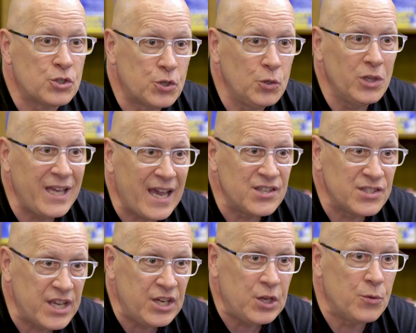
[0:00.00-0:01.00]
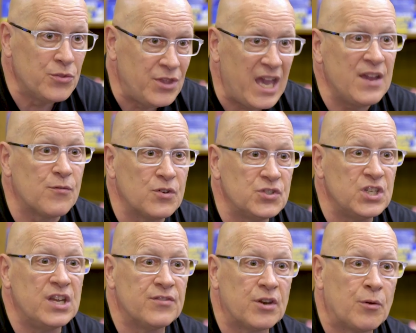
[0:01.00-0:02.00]
Truly I say to you, they've
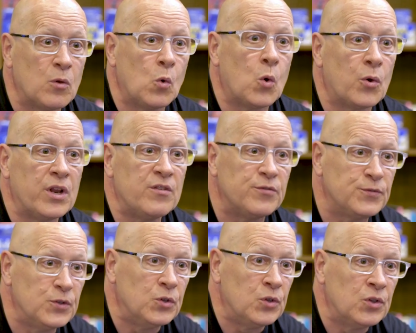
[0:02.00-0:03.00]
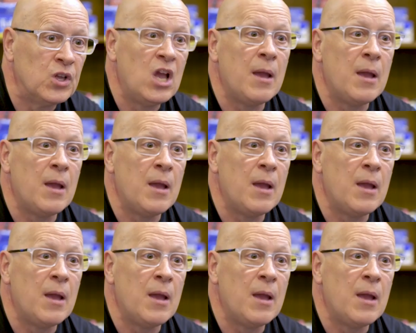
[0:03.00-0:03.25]
received their reward in full.